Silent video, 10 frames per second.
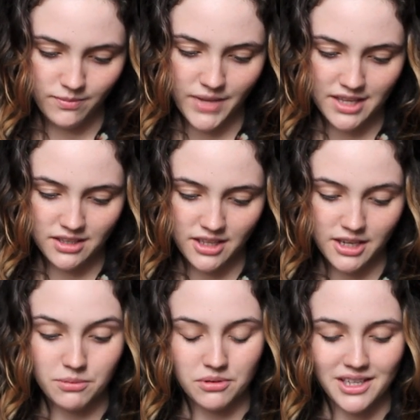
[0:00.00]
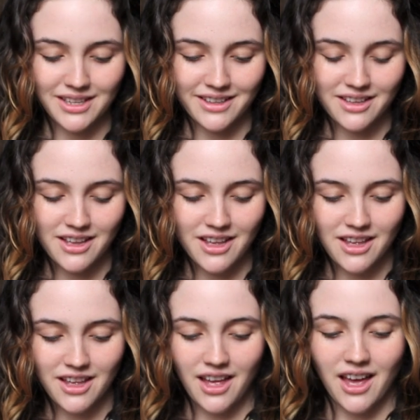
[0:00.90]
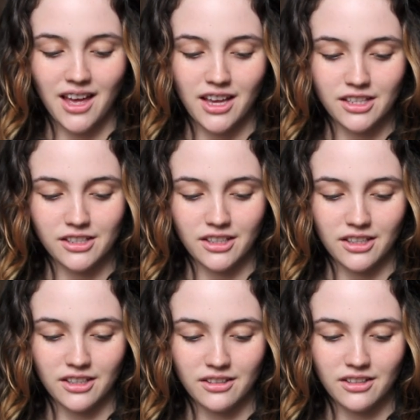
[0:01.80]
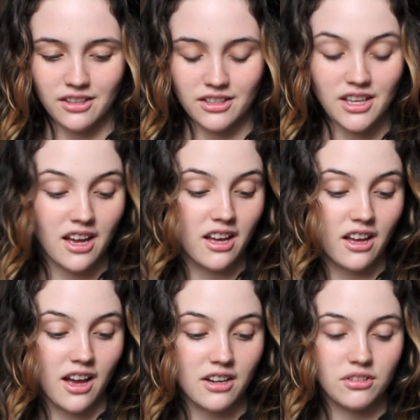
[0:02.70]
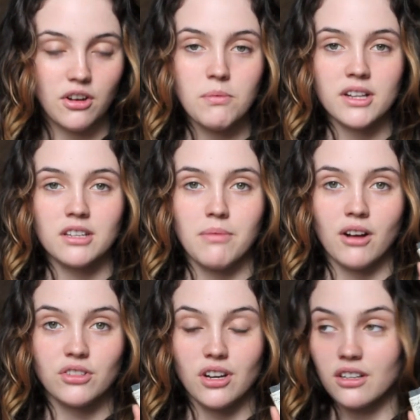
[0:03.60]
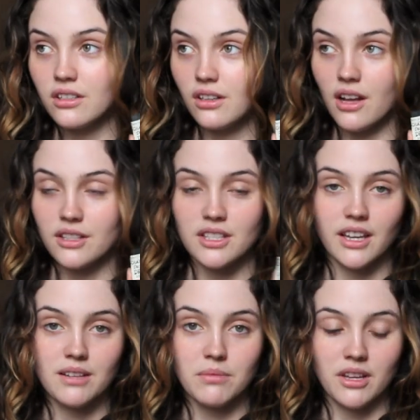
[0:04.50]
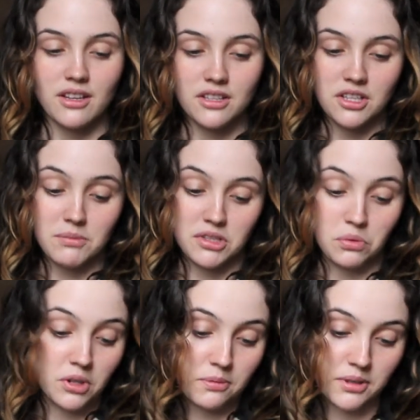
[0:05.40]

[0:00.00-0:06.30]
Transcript: Destiny Boutique, and I don't know much about charcoal on skin, but it seems to work